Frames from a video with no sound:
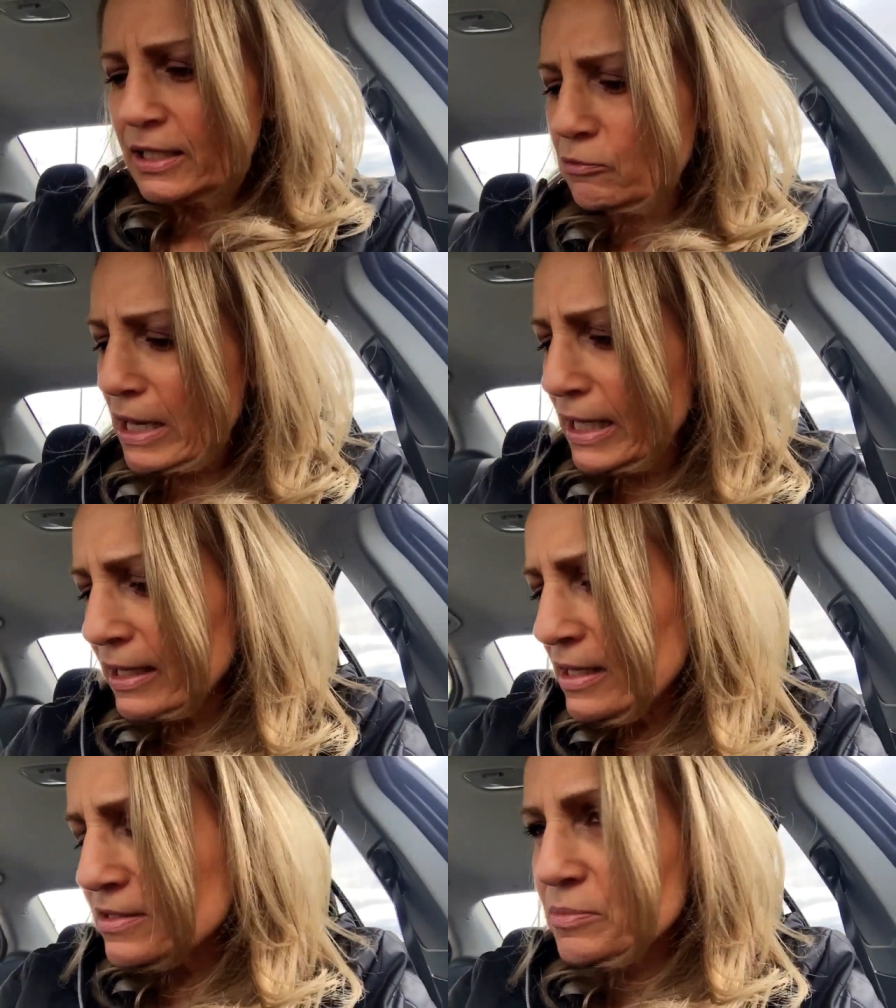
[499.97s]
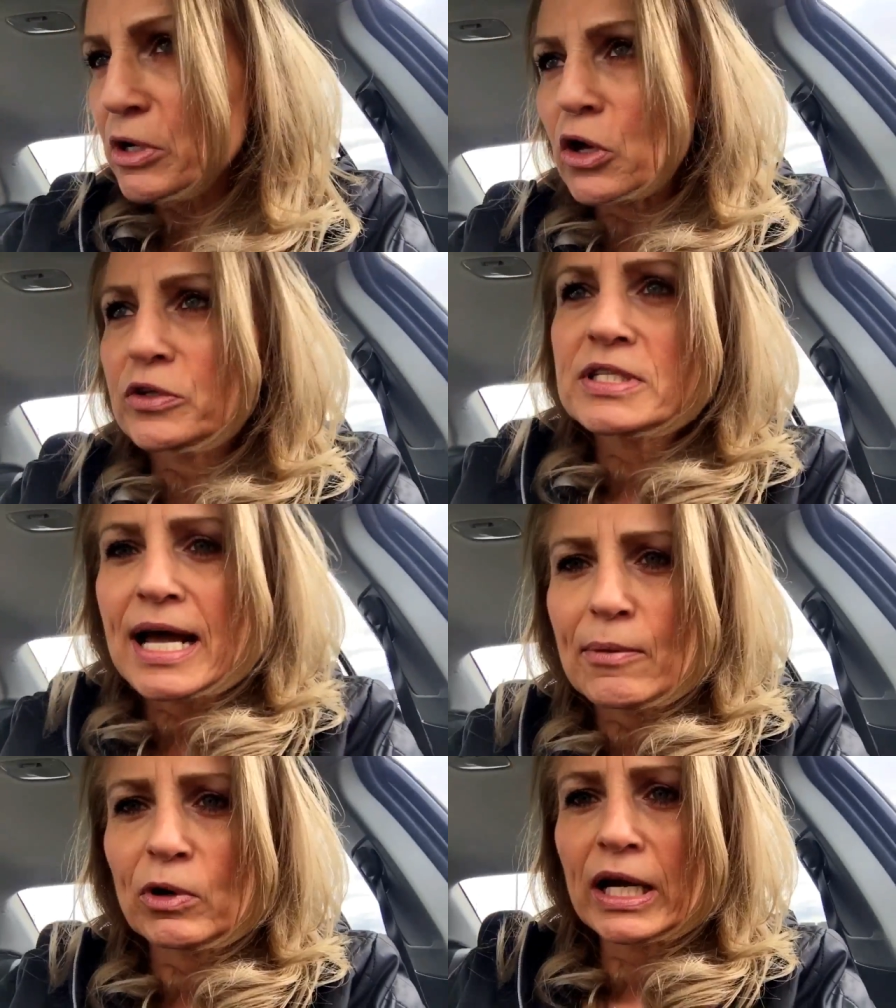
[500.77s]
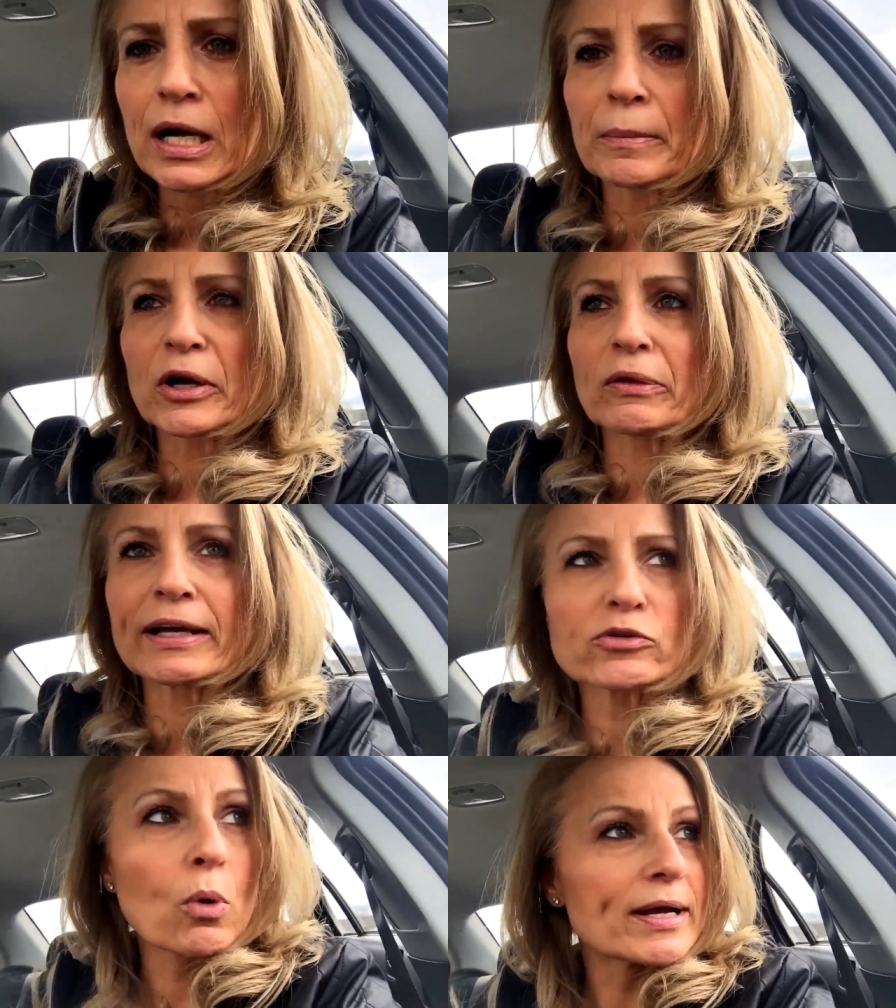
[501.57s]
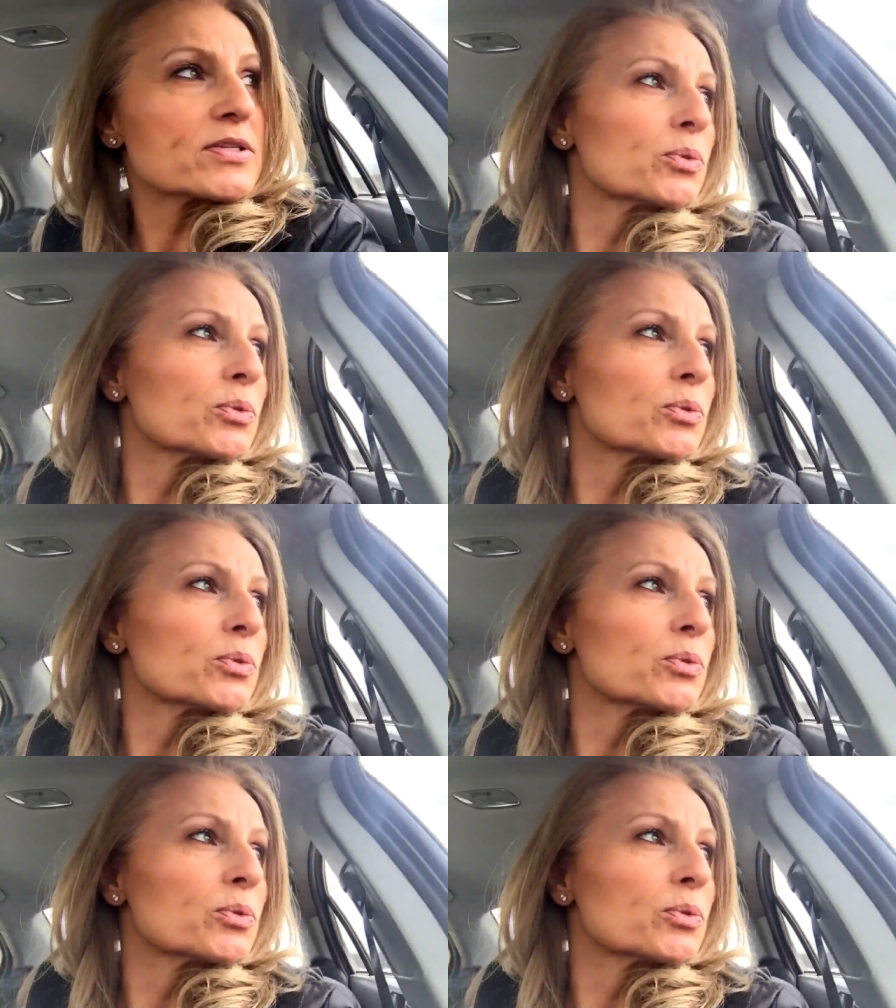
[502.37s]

He recognizes me all the time when I come here like twice a